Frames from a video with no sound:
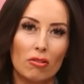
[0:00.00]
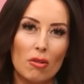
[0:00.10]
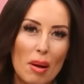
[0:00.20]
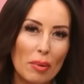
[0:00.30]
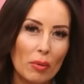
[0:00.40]

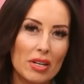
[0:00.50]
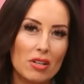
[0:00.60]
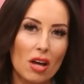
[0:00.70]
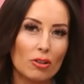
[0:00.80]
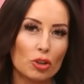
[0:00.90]
Remember when
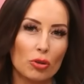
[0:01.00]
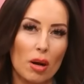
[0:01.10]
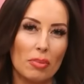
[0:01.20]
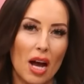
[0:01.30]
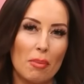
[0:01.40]
Donald
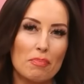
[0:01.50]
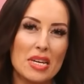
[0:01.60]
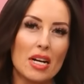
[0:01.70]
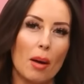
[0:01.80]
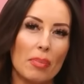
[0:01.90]
Trump got
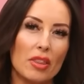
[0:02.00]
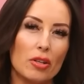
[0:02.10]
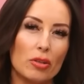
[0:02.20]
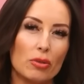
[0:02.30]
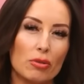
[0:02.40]
beat up in the
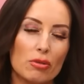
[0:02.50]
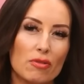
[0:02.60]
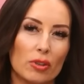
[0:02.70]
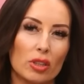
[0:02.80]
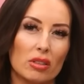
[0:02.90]
news
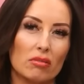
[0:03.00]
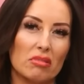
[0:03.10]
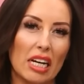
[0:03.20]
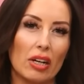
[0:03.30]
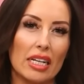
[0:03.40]
for
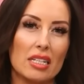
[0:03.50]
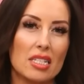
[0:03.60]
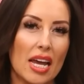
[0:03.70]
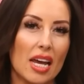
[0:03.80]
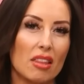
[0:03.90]
daring
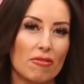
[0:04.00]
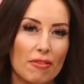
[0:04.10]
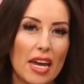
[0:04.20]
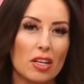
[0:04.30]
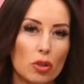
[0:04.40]
say the
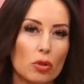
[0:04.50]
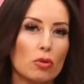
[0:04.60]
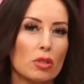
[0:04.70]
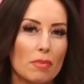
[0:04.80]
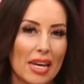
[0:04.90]
fake
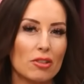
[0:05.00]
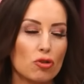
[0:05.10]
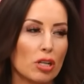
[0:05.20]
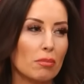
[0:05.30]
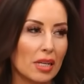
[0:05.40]
news
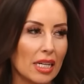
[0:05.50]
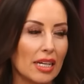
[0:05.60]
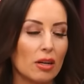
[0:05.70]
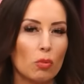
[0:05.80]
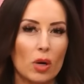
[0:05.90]
mainstream
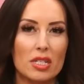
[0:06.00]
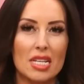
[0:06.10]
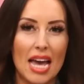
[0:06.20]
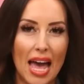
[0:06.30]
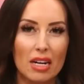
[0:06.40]
media was
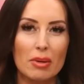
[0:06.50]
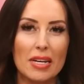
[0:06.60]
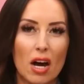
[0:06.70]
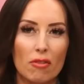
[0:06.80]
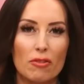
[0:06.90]
the
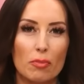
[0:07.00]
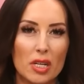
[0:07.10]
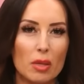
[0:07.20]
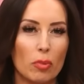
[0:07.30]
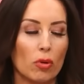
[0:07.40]
enemy of the
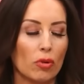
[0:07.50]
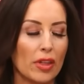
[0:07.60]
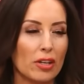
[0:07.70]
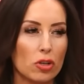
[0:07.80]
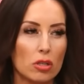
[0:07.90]
people?
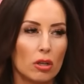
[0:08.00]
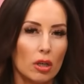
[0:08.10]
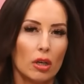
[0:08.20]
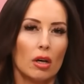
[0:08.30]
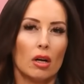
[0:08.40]
They just,
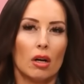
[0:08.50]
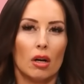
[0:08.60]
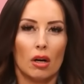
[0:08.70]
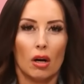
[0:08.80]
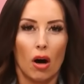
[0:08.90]

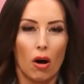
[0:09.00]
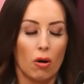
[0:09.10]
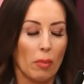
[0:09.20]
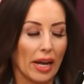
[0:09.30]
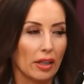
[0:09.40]
oh
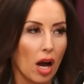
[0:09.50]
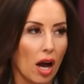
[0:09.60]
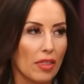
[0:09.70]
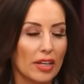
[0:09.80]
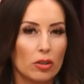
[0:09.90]
my
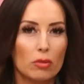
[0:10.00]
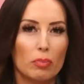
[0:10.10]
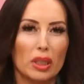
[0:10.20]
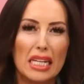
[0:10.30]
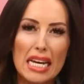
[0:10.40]
God, they couldn't
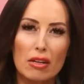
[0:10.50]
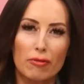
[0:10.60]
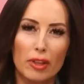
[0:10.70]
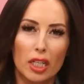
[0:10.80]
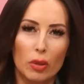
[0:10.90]

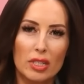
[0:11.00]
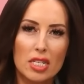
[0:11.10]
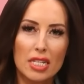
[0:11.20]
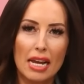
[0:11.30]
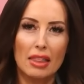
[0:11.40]
believe that he would
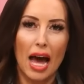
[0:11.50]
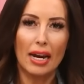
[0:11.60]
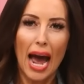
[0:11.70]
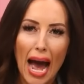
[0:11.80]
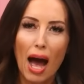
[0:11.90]
say
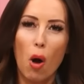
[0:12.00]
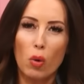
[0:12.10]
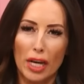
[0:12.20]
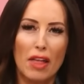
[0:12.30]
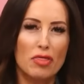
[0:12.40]
that. How
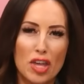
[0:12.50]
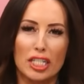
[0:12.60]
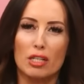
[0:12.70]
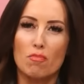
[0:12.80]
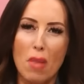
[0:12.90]
can
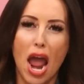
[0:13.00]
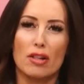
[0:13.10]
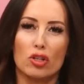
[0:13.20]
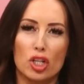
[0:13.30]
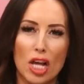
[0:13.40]
this
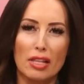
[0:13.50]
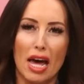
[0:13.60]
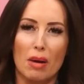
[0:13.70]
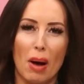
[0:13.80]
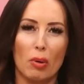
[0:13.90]
man say
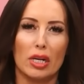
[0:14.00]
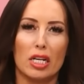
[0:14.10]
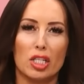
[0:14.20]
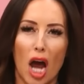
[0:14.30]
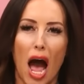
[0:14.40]
that about an
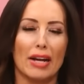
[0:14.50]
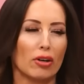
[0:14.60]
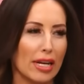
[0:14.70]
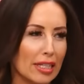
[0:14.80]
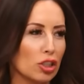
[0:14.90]

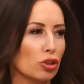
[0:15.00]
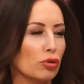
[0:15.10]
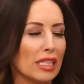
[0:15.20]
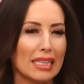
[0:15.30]
entire industry?